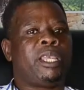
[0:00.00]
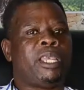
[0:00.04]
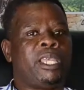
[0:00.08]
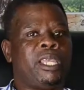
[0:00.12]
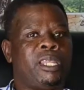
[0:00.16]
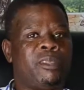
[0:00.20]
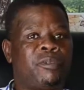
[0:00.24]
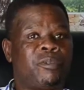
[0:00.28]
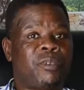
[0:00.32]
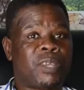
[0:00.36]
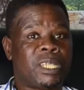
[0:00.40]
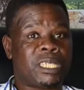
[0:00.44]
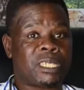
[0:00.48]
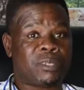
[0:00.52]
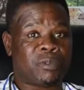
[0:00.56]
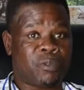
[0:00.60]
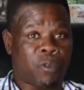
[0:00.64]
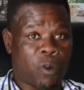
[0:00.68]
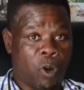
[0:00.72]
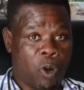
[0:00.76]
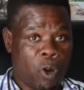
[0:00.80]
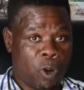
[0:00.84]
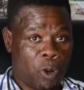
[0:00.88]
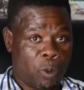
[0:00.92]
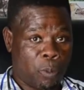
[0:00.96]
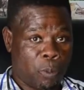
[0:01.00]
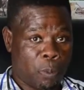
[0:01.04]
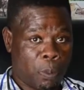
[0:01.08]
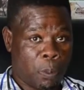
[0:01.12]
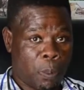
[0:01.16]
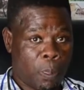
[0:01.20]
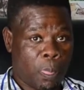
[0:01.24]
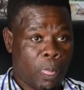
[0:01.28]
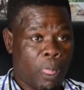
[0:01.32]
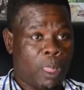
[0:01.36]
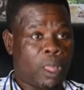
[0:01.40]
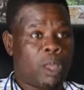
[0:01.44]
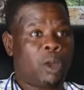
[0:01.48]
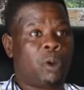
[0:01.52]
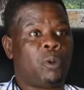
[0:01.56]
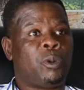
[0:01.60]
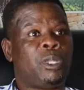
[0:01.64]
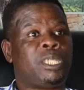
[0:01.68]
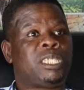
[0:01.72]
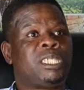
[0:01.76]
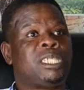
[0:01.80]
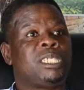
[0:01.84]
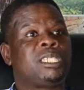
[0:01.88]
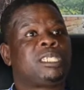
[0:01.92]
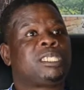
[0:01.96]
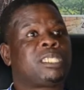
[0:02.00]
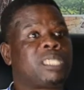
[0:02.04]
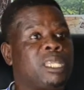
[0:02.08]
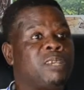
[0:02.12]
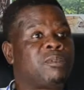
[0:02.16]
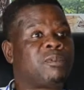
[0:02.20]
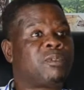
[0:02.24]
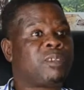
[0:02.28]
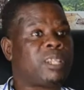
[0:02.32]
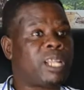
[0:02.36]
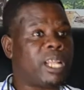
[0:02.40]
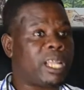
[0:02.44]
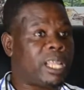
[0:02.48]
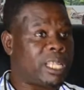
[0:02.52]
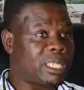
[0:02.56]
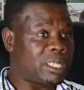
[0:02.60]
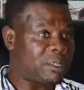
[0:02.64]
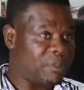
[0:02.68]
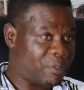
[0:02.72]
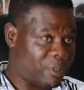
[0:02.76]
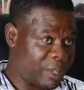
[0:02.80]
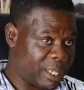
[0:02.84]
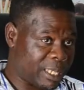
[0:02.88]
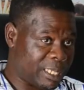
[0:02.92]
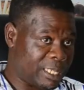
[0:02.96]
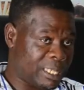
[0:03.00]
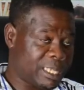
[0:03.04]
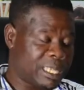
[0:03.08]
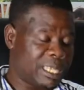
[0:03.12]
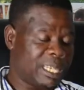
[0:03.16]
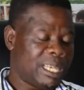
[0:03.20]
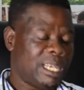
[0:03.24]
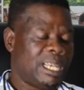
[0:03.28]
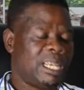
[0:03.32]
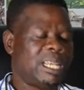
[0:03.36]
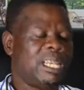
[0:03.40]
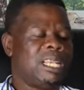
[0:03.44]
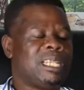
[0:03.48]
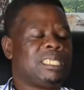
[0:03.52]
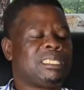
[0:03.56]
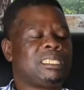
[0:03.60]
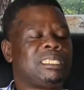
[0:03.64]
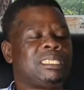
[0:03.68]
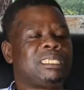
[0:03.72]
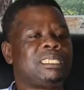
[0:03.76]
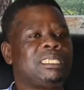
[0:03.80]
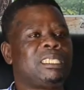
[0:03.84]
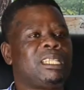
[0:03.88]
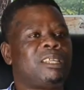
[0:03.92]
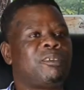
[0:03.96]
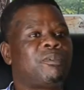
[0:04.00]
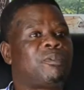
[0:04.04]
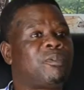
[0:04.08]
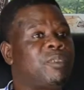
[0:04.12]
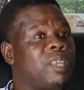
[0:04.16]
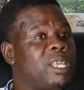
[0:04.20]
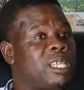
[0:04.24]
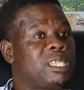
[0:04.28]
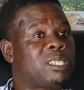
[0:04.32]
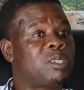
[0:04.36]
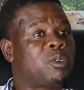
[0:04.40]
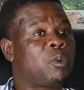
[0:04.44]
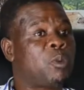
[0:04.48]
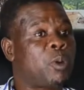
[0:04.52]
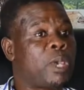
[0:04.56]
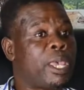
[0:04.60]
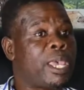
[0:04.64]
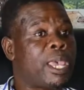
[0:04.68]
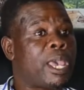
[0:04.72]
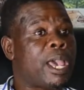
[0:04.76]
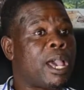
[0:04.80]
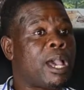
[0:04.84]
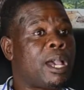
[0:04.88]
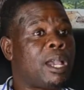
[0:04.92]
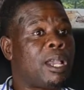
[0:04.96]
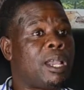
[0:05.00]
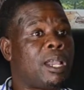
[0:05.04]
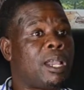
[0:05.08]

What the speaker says: In phase 4, which is self-reliance phase, this is the phase where